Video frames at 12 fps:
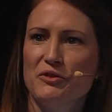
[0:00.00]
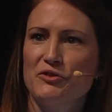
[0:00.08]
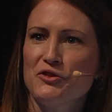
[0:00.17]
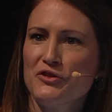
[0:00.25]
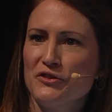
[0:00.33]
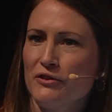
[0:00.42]

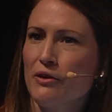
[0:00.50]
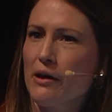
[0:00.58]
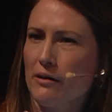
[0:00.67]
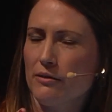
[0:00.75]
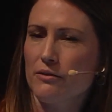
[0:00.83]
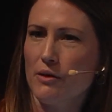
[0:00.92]
just the
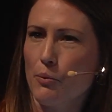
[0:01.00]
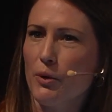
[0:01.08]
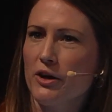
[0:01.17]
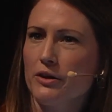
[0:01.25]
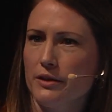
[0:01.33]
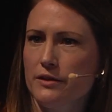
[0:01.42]

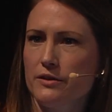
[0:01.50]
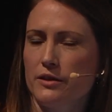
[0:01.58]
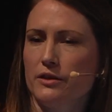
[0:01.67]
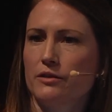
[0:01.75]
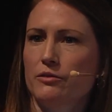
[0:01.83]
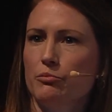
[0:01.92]
awareness
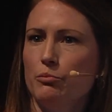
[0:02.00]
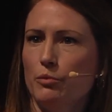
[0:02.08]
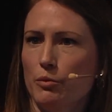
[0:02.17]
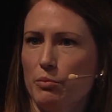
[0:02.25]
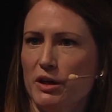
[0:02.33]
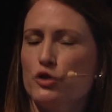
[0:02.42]
and
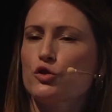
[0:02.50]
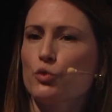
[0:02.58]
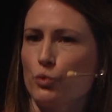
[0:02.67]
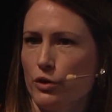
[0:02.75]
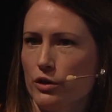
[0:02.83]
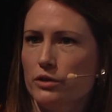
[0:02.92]
being
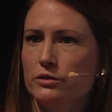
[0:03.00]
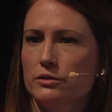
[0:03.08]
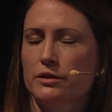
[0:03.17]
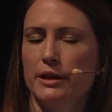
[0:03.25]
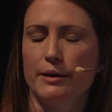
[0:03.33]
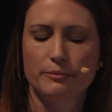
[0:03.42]
sure.
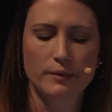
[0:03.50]
Yeah.